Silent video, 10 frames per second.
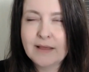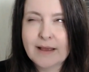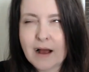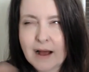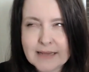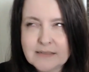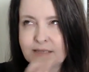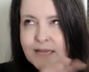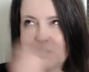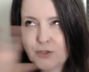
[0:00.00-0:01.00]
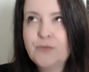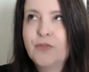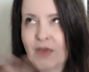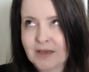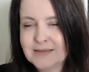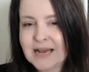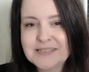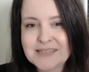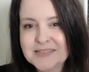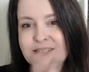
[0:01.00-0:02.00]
like I say two things. I say